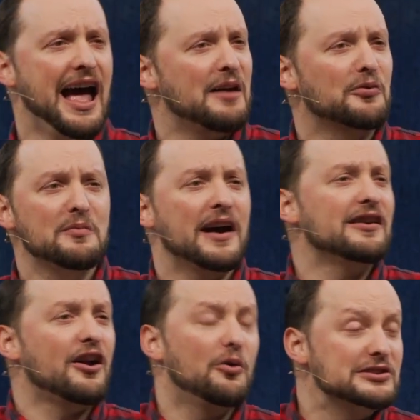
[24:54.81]
And we might
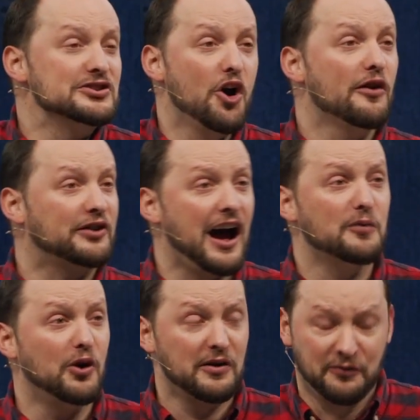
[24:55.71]
not always know if
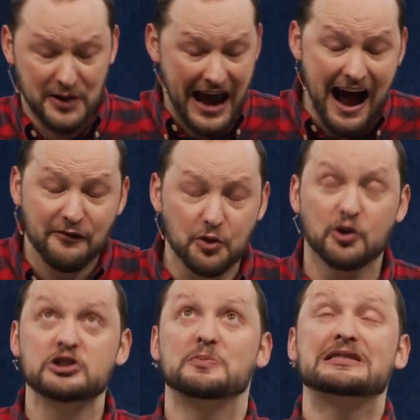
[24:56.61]
God will, if we have the
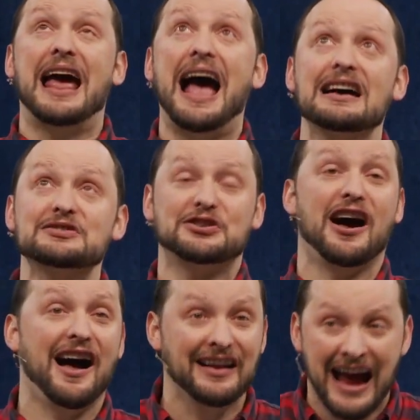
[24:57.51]
words, but to ask
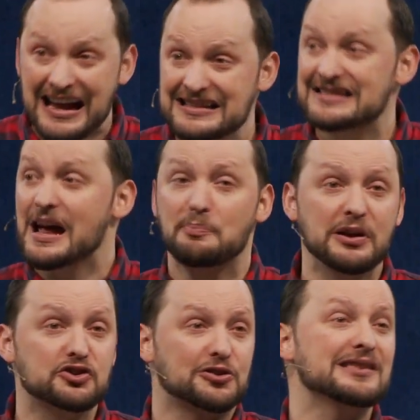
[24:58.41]
God and step
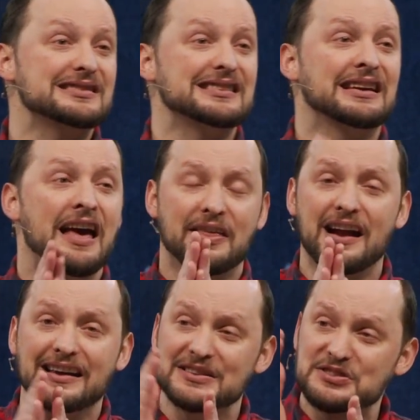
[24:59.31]
in trusting that
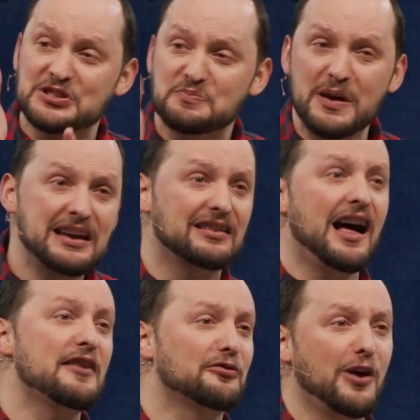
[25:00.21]
I can speak life